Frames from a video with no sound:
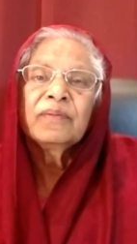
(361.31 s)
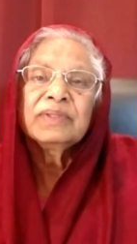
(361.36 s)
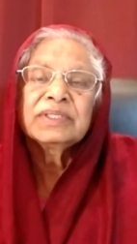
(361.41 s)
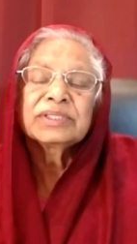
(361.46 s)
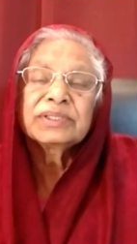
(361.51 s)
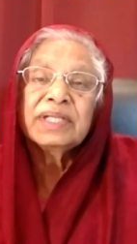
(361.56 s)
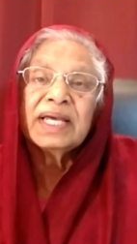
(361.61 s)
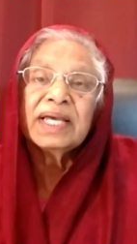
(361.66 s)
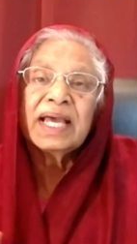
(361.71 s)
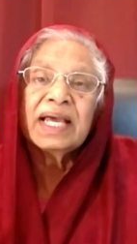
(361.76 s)
We
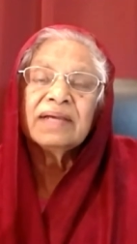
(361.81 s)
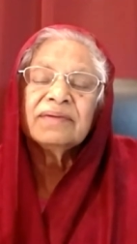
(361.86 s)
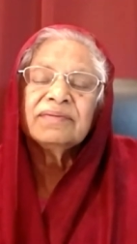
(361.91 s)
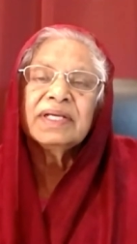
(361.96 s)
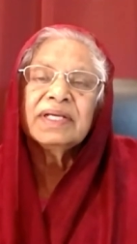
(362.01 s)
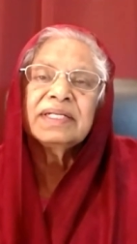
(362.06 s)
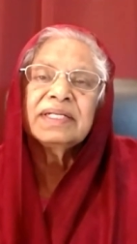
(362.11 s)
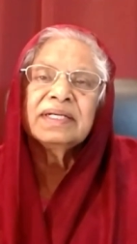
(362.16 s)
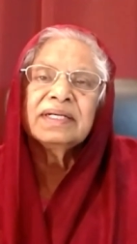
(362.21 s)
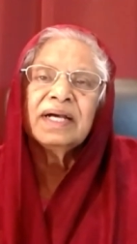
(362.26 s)
should
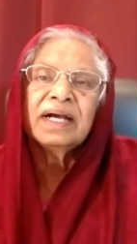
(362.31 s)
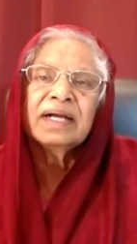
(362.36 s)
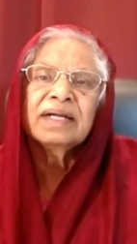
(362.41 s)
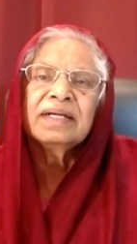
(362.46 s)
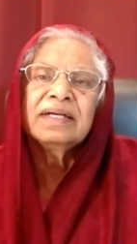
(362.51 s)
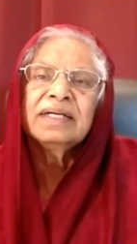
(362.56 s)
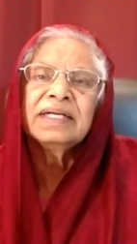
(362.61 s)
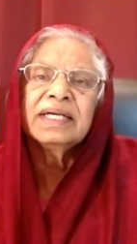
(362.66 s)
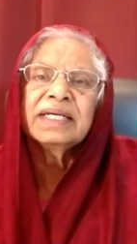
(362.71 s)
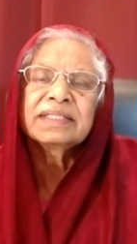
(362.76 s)
have that
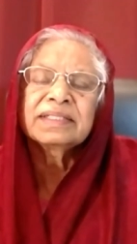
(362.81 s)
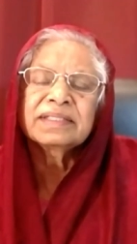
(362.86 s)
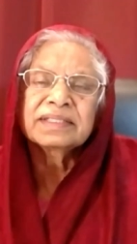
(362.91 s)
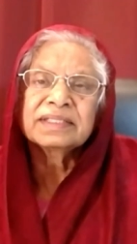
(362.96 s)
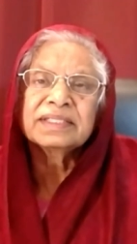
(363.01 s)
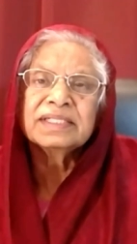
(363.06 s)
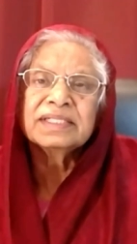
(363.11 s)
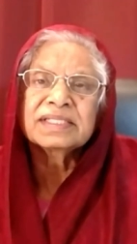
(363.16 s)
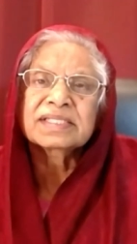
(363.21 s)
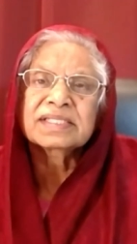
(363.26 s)
hunger and
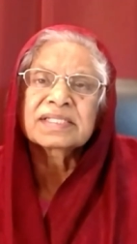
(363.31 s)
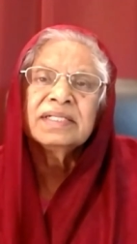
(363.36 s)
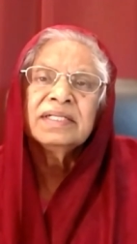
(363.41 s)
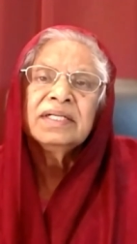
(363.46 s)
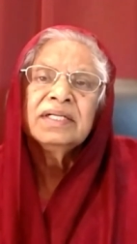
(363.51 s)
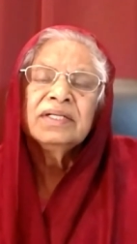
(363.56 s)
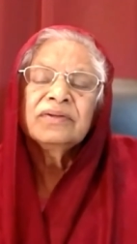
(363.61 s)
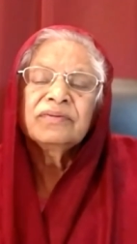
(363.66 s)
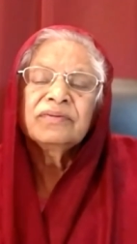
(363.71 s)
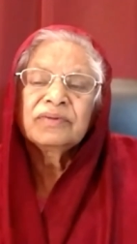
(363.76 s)
thirst
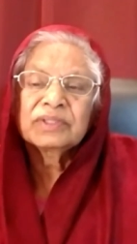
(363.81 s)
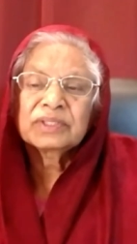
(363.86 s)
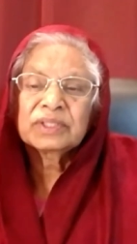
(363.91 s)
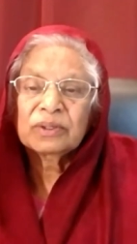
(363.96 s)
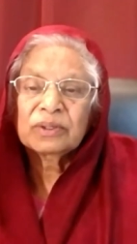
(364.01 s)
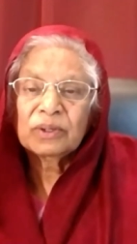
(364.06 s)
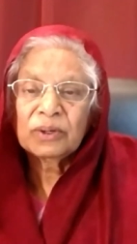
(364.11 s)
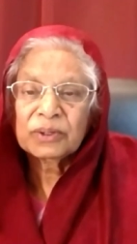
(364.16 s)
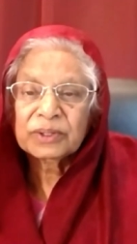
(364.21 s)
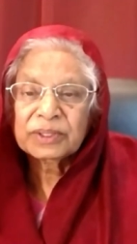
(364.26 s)
for
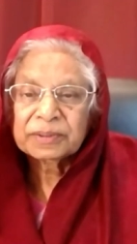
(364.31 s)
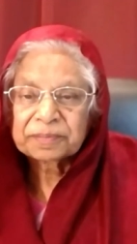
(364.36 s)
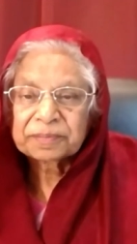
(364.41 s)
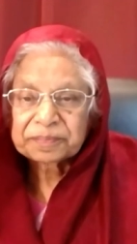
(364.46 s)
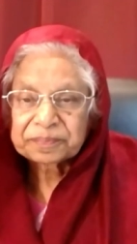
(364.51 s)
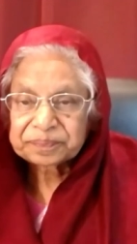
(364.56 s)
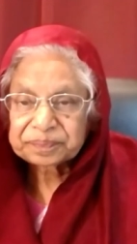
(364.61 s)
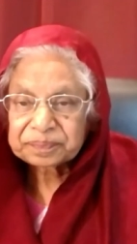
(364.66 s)
the Lord.